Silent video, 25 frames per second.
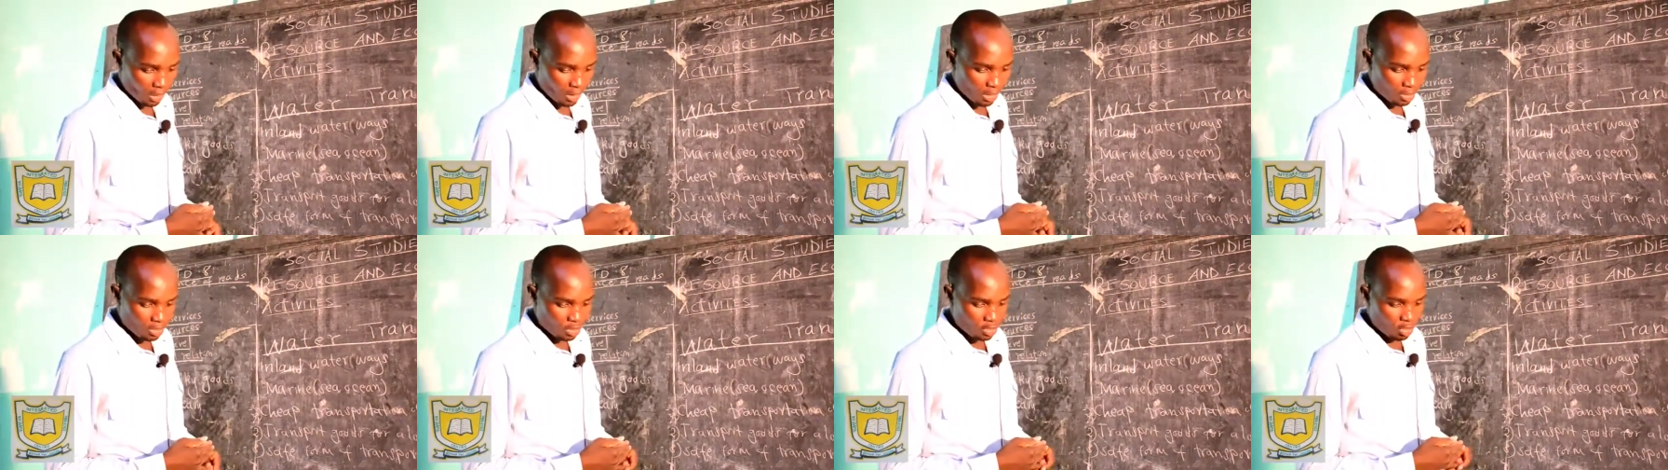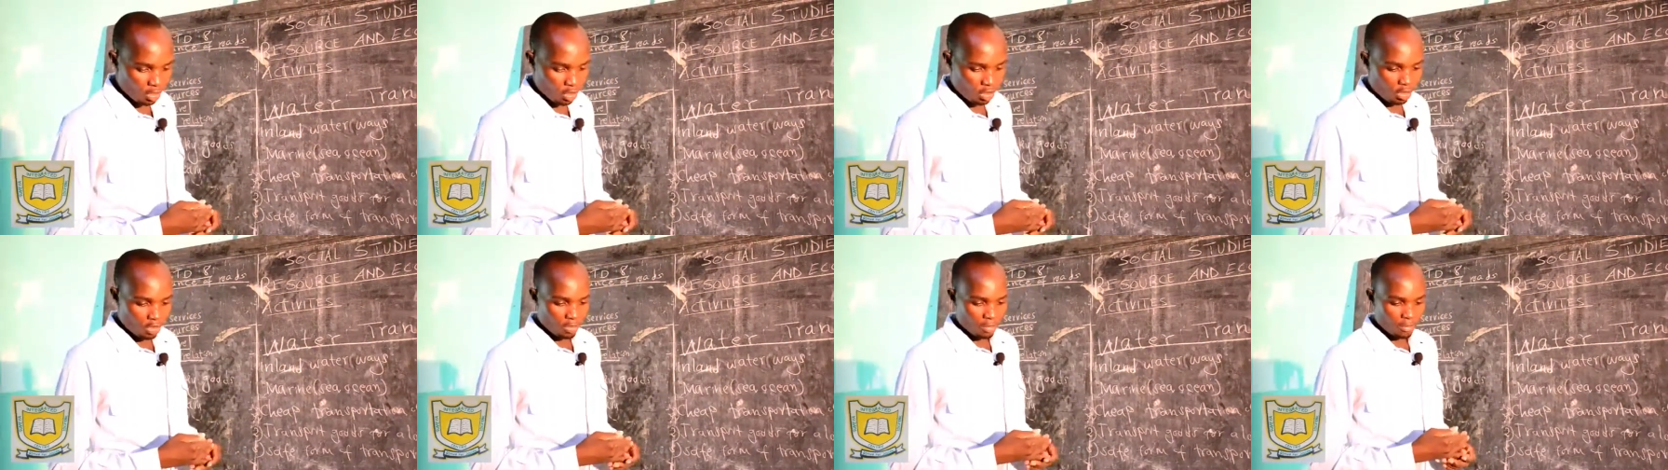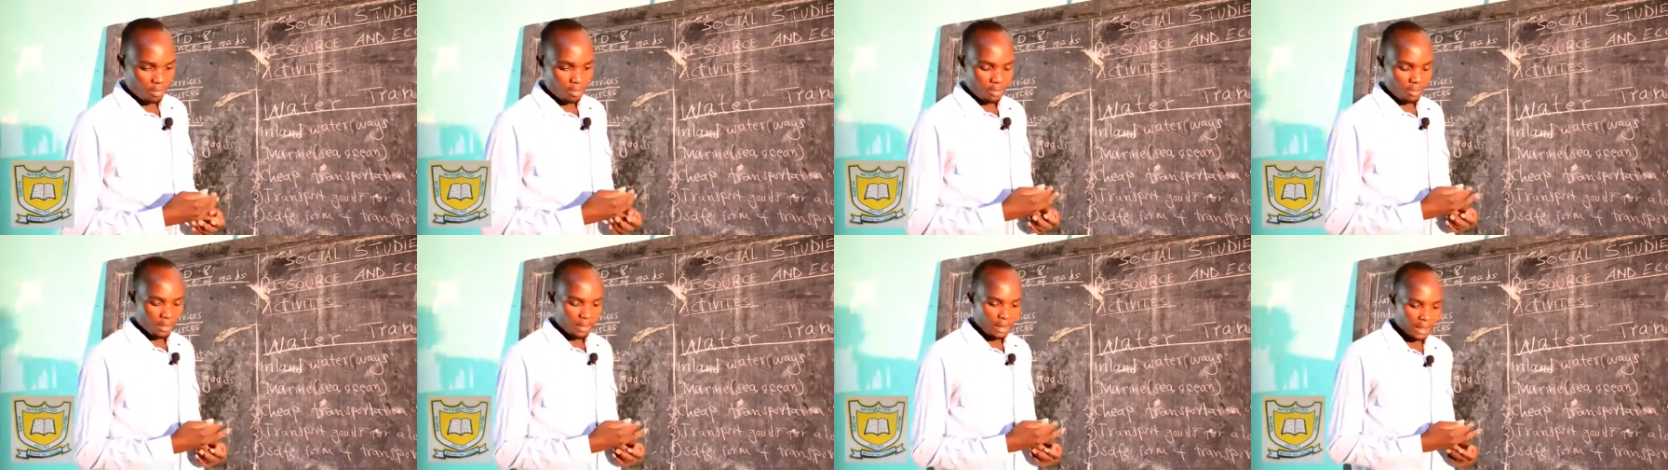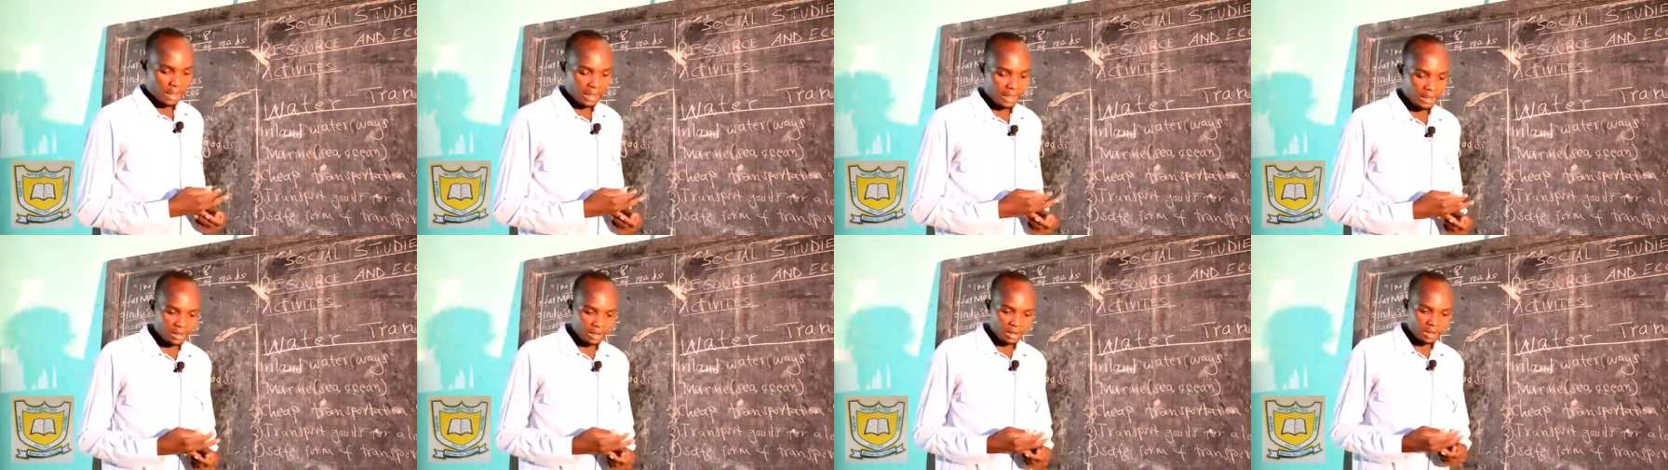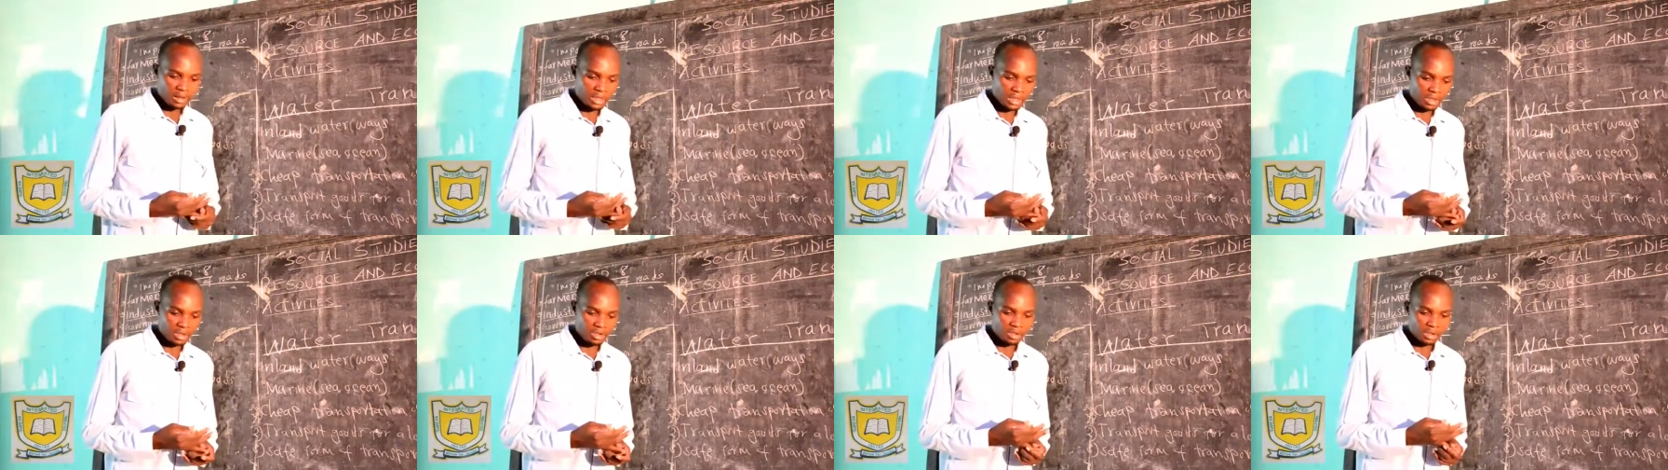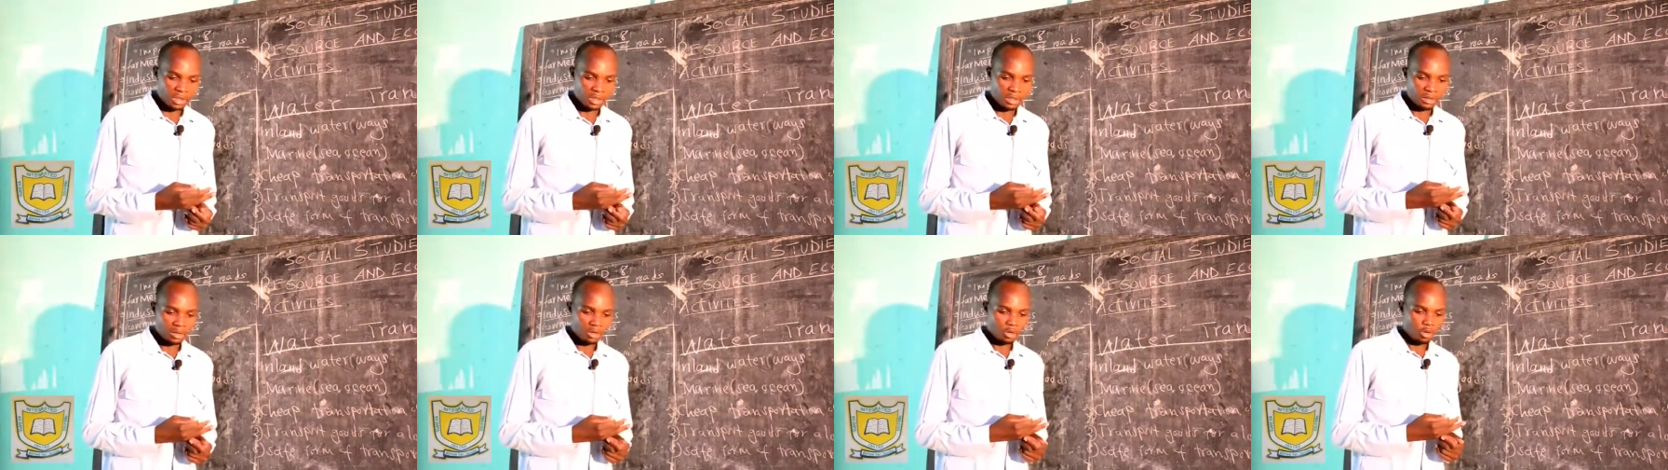so I think that's
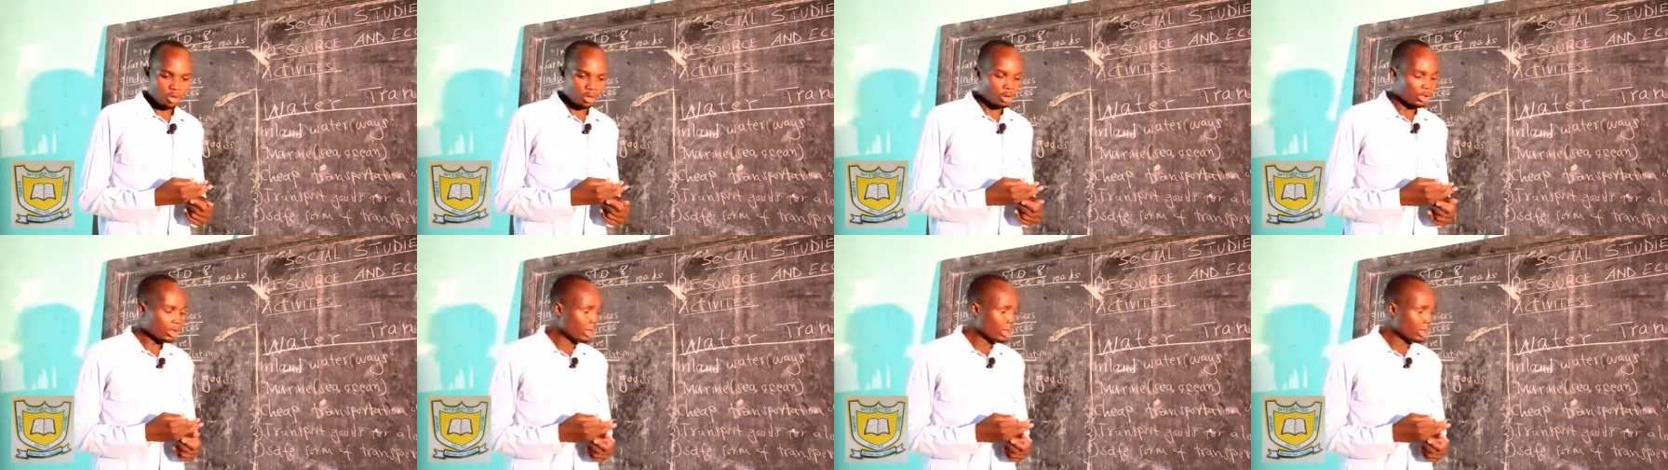all